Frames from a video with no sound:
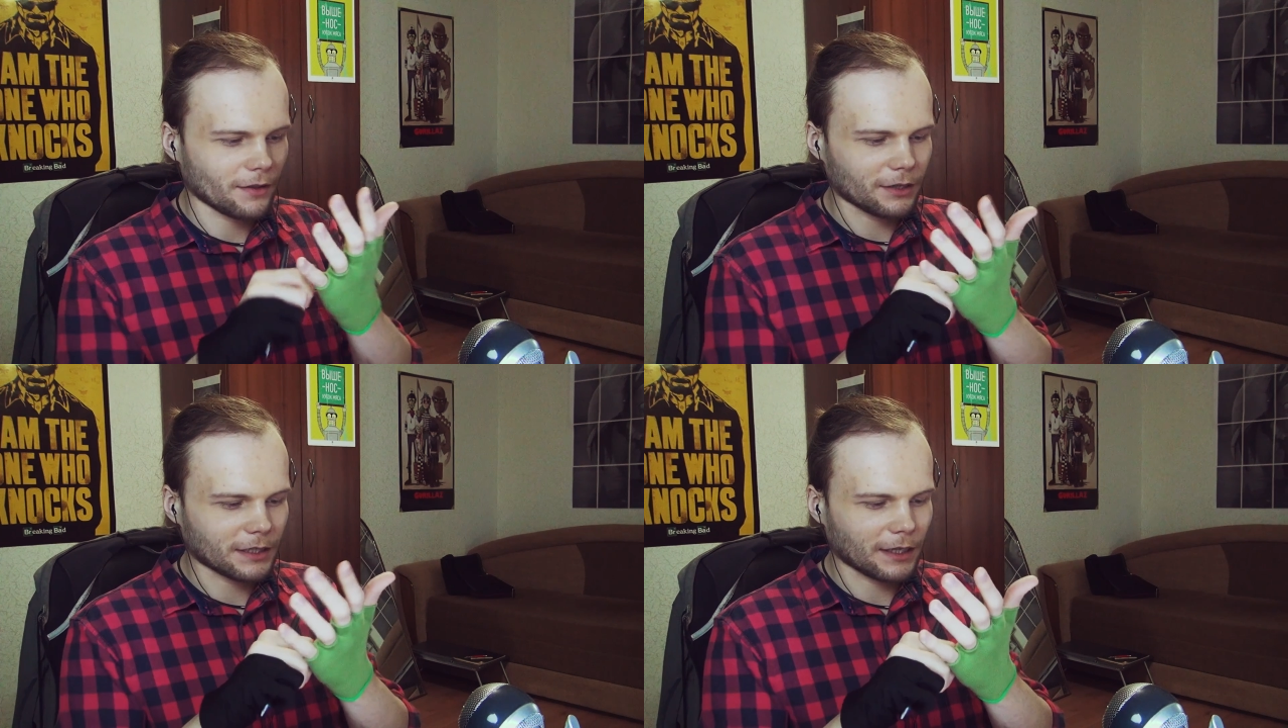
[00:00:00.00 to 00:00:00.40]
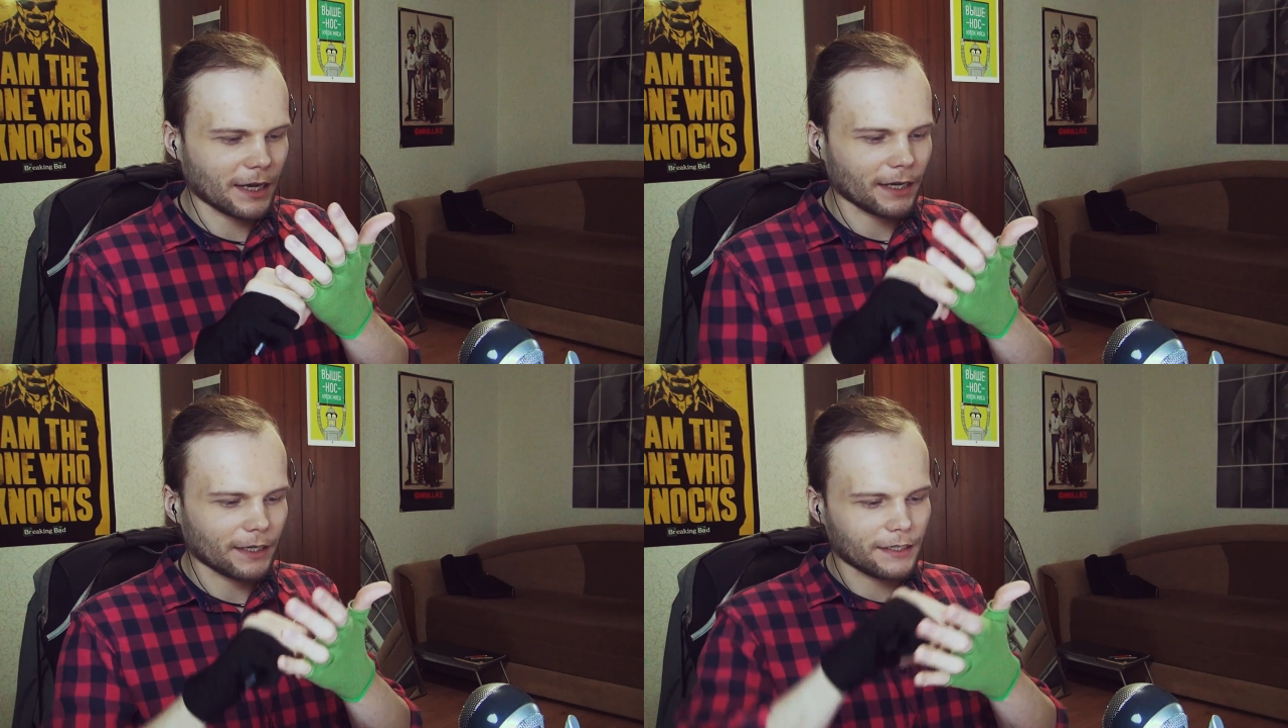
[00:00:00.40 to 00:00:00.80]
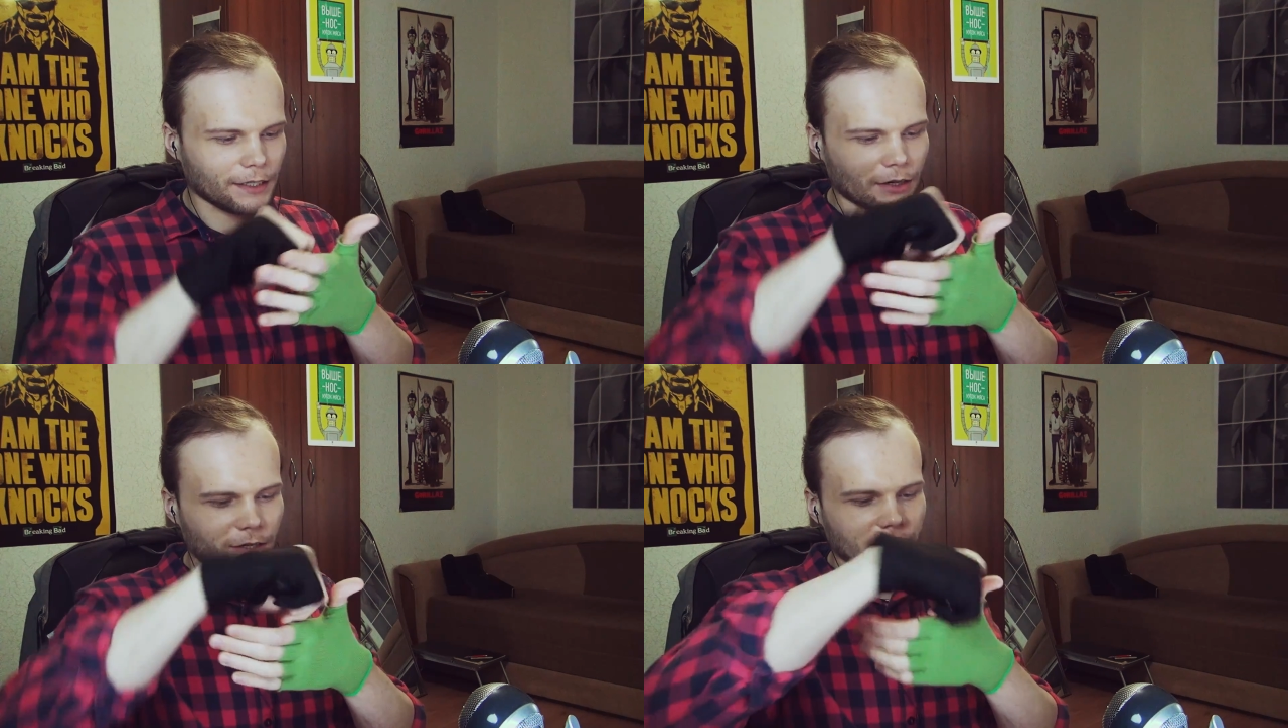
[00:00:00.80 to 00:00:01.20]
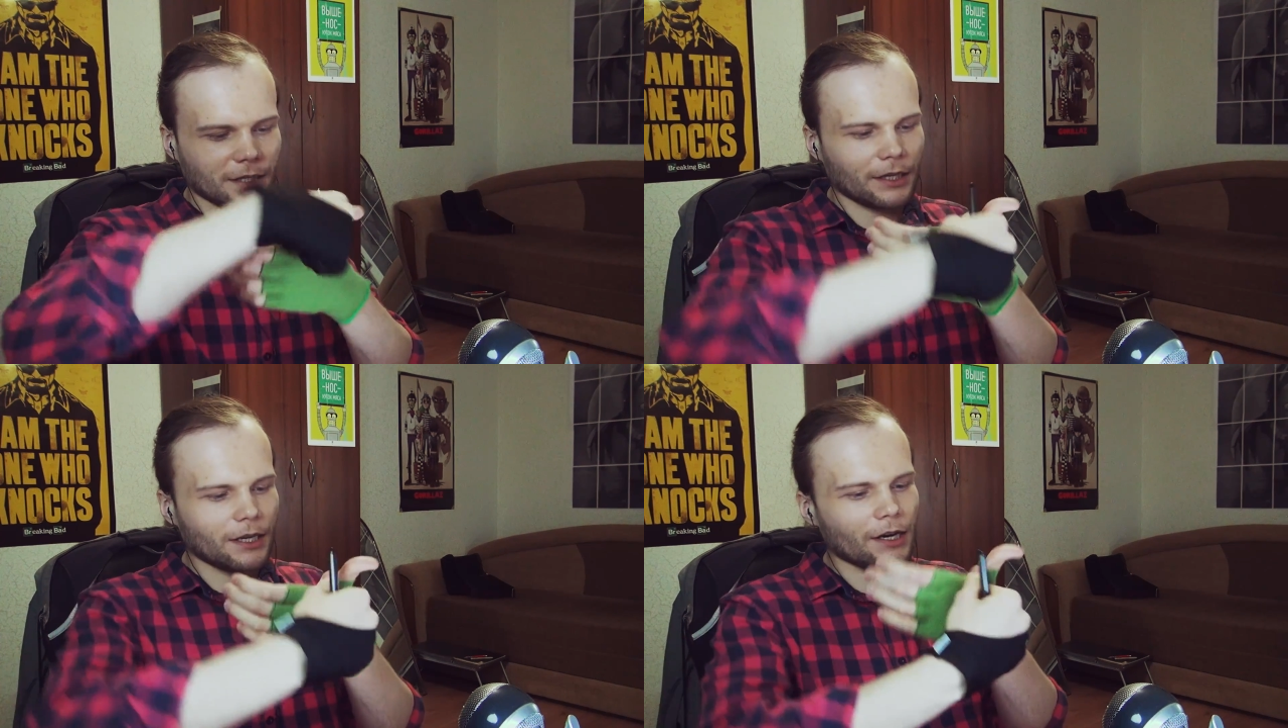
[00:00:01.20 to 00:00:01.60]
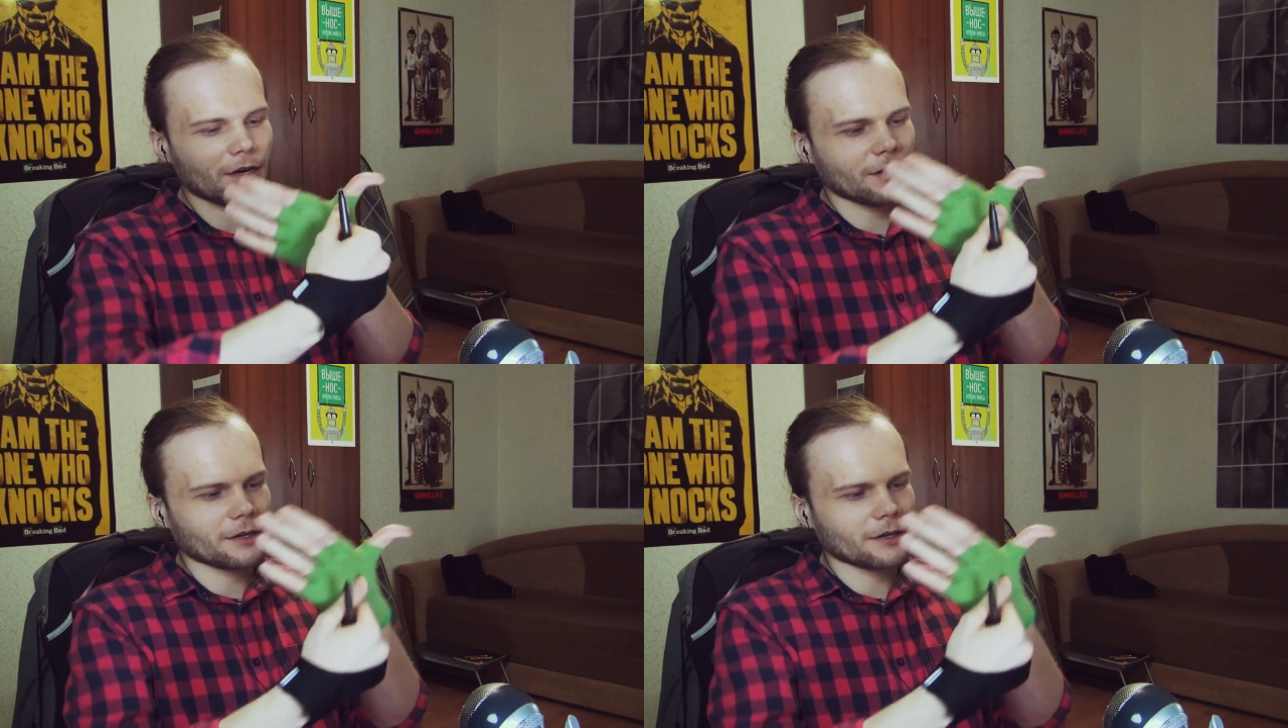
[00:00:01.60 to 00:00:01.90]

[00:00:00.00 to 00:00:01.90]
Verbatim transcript: There's like, it starts here